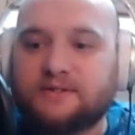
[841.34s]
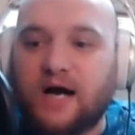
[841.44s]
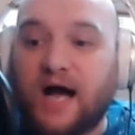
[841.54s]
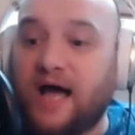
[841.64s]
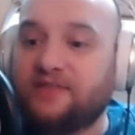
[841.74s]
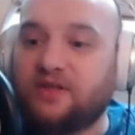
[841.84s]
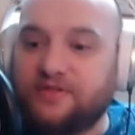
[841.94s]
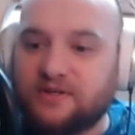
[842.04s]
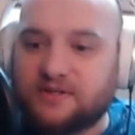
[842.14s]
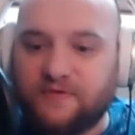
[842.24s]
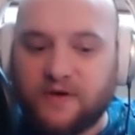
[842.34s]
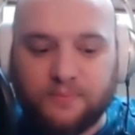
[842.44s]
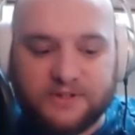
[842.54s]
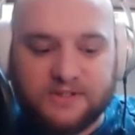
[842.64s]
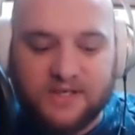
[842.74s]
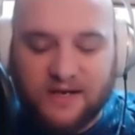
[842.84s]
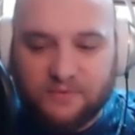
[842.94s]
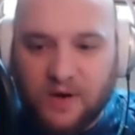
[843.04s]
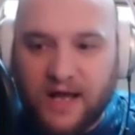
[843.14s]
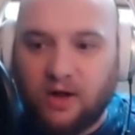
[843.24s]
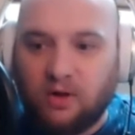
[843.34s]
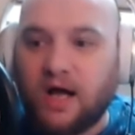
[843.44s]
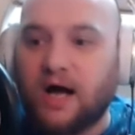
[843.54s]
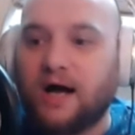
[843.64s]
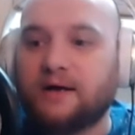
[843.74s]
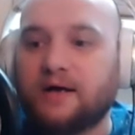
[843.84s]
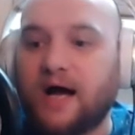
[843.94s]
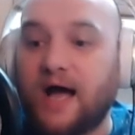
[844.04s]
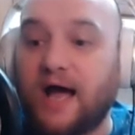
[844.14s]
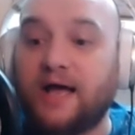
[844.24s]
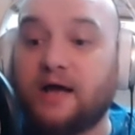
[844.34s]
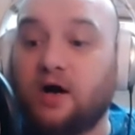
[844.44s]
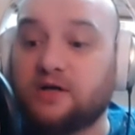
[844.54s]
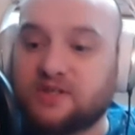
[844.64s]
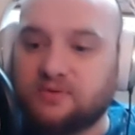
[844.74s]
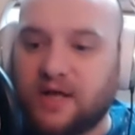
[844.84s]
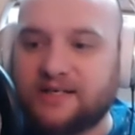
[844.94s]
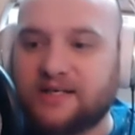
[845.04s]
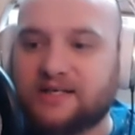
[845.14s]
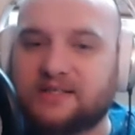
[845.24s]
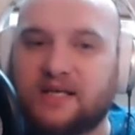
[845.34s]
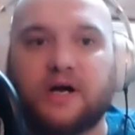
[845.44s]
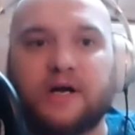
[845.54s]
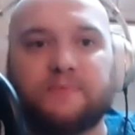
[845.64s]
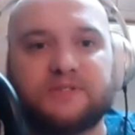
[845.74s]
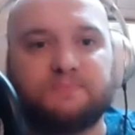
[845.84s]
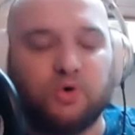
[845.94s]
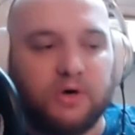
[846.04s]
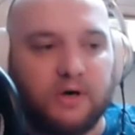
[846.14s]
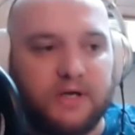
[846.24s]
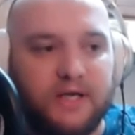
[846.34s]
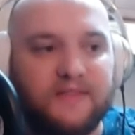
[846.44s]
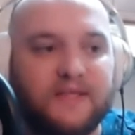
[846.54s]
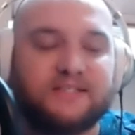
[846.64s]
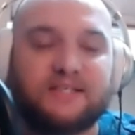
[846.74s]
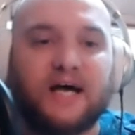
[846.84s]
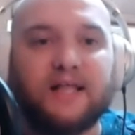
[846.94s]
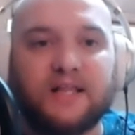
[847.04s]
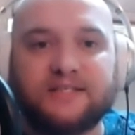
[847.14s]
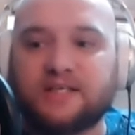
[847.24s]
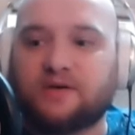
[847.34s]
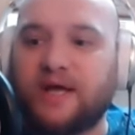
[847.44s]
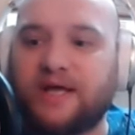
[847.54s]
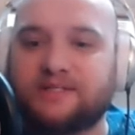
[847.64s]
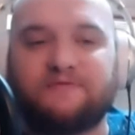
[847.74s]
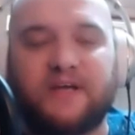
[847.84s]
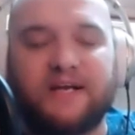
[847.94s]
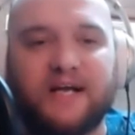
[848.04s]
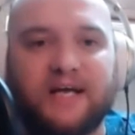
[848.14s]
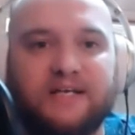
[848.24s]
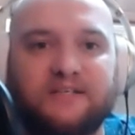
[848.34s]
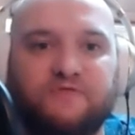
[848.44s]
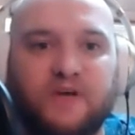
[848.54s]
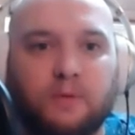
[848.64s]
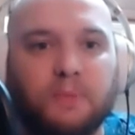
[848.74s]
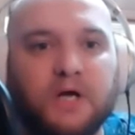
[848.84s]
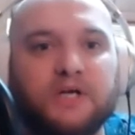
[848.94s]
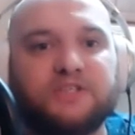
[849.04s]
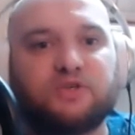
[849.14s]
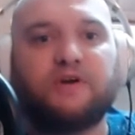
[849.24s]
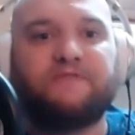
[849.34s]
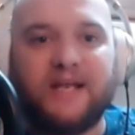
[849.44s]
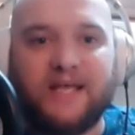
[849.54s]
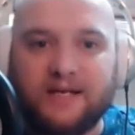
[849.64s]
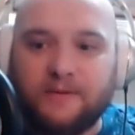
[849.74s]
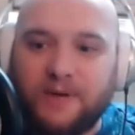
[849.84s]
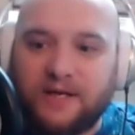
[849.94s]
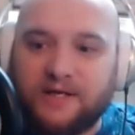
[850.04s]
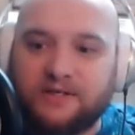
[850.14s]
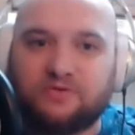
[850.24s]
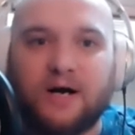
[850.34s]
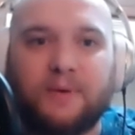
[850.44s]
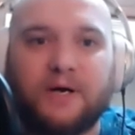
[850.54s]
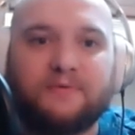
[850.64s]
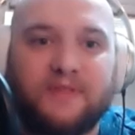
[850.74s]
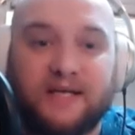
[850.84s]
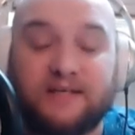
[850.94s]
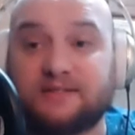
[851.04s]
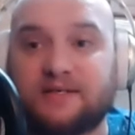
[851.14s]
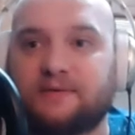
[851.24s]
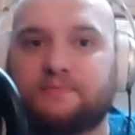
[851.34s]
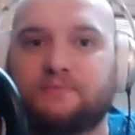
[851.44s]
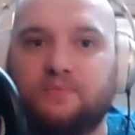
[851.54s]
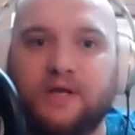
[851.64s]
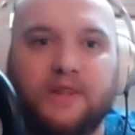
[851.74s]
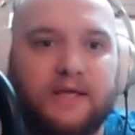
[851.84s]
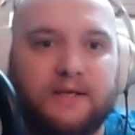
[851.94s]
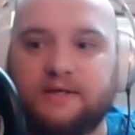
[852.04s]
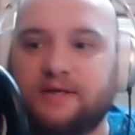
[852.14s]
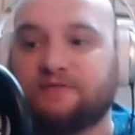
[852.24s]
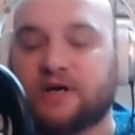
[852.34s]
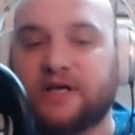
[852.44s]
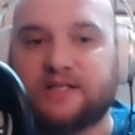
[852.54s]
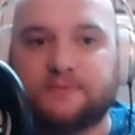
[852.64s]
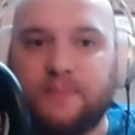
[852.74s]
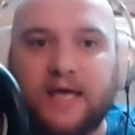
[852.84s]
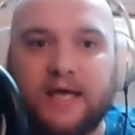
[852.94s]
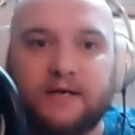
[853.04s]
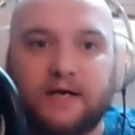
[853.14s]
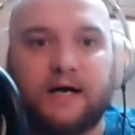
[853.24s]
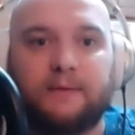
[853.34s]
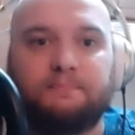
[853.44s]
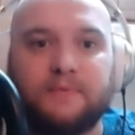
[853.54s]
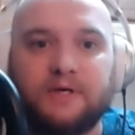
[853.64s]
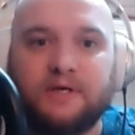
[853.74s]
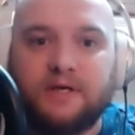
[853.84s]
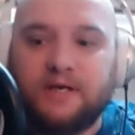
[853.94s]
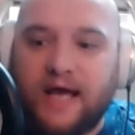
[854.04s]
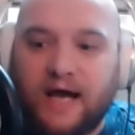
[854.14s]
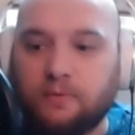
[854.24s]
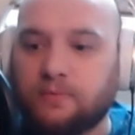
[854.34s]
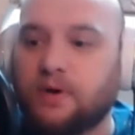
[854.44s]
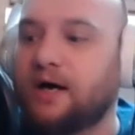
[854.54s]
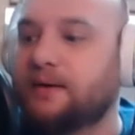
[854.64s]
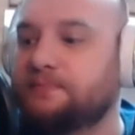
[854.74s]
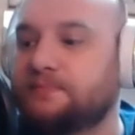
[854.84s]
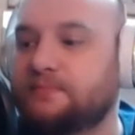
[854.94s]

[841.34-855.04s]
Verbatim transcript: I, thought this film was done well. Uh, I, I, also liked it because I thought it was more in the stylistic range of a '90s film, sort of an independent drama that uh, really never gets made uh, now. Um,